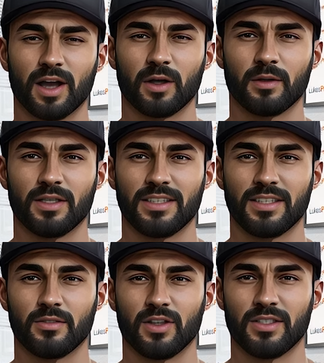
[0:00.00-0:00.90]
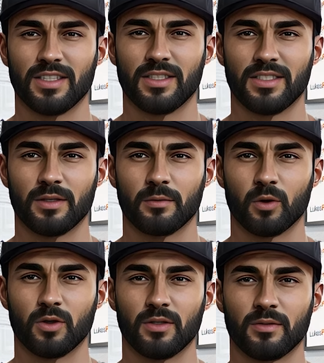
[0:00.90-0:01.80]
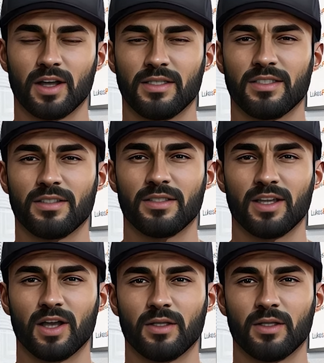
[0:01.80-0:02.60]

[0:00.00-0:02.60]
I've identified six important factors